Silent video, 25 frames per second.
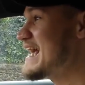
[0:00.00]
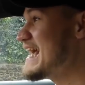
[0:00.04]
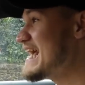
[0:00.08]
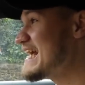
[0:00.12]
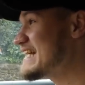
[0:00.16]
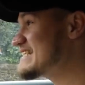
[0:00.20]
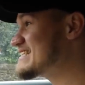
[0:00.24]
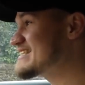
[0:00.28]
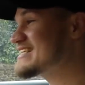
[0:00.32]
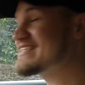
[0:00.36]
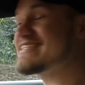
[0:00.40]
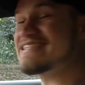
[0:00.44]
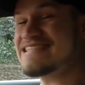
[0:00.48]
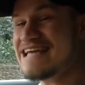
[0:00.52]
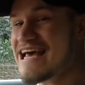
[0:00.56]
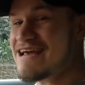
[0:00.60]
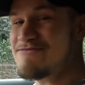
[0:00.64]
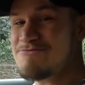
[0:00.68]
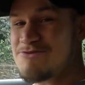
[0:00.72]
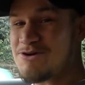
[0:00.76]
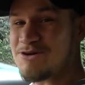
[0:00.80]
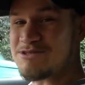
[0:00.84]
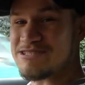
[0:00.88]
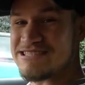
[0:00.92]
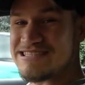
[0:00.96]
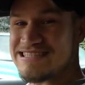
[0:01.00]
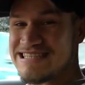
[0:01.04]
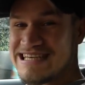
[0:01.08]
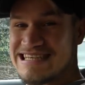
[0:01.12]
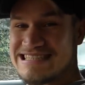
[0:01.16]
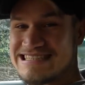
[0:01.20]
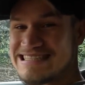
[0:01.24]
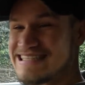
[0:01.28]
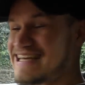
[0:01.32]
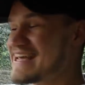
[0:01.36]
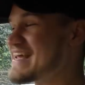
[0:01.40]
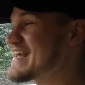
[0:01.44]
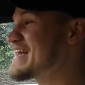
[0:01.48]
It's the same
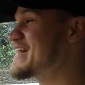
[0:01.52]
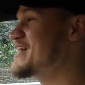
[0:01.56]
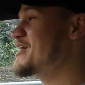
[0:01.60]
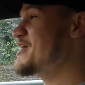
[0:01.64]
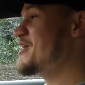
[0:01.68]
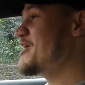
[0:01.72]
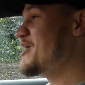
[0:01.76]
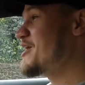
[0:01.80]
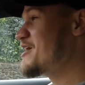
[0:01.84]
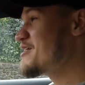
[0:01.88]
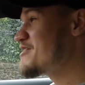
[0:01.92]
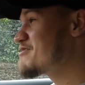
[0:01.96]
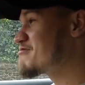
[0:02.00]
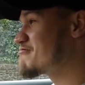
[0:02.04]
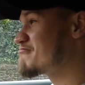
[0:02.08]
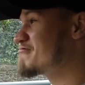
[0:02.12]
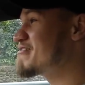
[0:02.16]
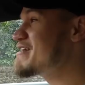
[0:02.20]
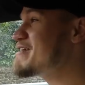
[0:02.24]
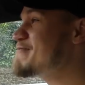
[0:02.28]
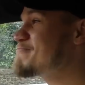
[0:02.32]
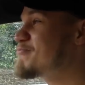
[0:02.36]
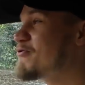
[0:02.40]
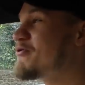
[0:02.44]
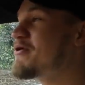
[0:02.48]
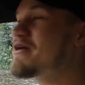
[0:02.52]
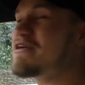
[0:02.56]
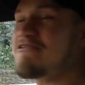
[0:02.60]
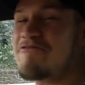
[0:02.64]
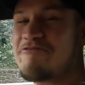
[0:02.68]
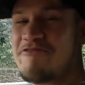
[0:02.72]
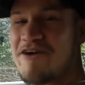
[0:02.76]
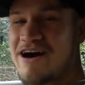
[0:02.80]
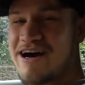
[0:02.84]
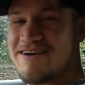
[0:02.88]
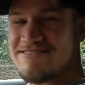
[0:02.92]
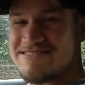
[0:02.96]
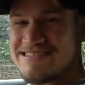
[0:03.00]
0-60,
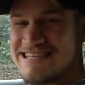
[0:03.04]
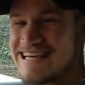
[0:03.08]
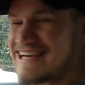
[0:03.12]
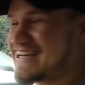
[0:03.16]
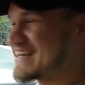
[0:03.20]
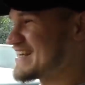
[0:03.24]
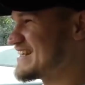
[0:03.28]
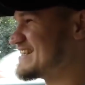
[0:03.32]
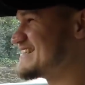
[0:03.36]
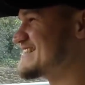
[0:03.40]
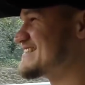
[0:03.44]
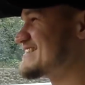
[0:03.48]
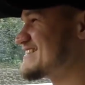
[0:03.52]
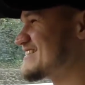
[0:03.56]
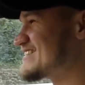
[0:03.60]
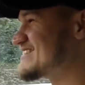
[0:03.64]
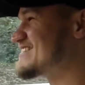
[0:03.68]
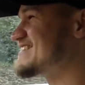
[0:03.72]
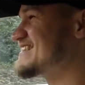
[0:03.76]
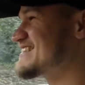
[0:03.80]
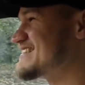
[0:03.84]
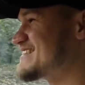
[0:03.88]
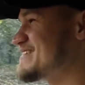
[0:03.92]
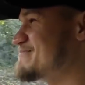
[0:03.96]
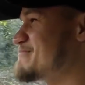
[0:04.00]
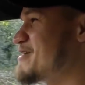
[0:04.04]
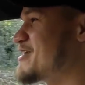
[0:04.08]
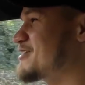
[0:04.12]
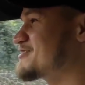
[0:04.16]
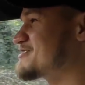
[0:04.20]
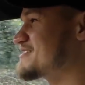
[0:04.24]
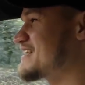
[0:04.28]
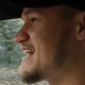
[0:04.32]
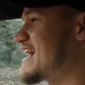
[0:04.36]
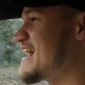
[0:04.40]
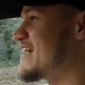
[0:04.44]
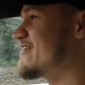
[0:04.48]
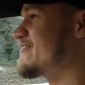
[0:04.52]
3.5 seconds to 60 miles
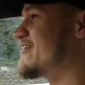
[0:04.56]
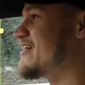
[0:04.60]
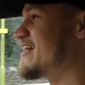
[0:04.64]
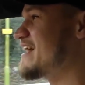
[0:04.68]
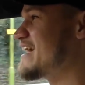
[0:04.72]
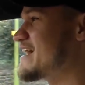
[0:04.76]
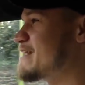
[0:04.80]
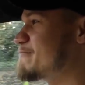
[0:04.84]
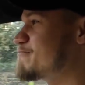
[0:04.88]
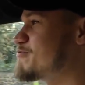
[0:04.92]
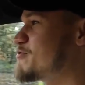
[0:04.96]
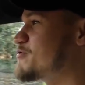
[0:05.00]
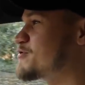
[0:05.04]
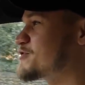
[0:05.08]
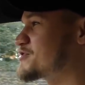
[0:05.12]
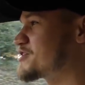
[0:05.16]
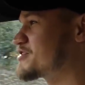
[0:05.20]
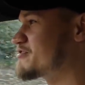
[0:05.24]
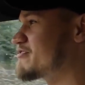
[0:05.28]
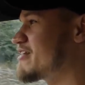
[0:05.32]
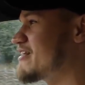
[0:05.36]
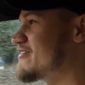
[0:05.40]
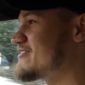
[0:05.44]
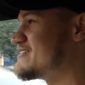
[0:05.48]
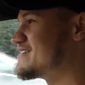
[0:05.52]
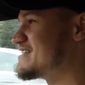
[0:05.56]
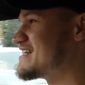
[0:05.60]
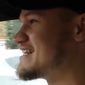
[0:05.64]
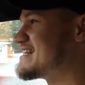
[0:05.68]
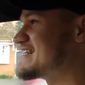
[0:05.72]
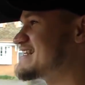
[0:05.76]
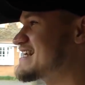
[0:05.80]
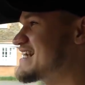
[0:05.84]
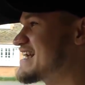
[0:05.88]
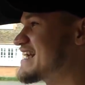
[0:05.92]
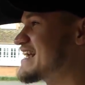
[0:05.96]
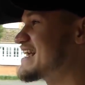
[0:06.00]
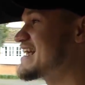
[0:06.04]
an hour in a Porsche Carrera
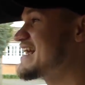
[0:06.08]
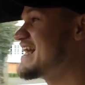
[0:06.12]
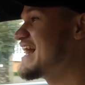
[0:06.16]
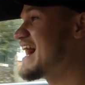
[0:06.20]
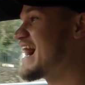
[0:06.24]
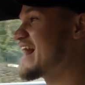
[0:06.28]
GT.